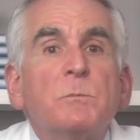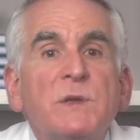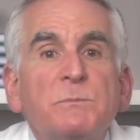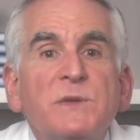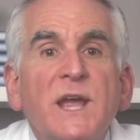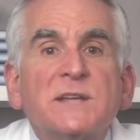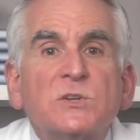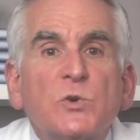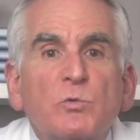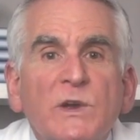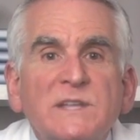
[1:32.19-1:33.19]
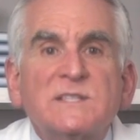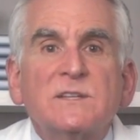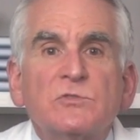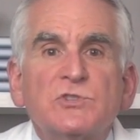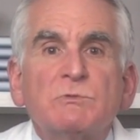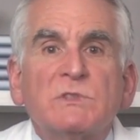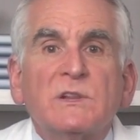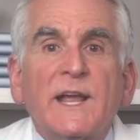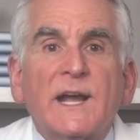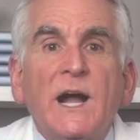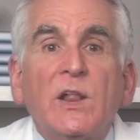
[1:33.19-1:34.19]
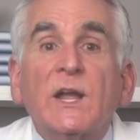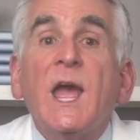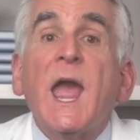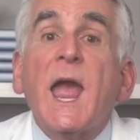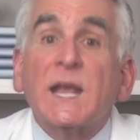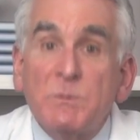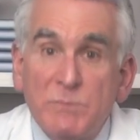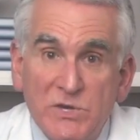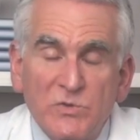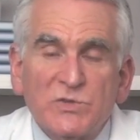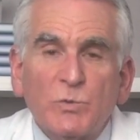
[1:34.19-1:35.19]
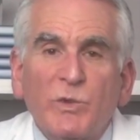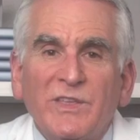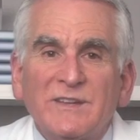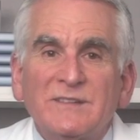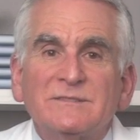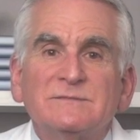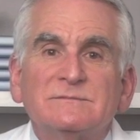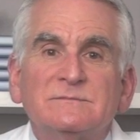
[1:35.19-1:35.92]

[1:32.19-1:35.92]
BP has a great synergy with glycolic and can be used with it.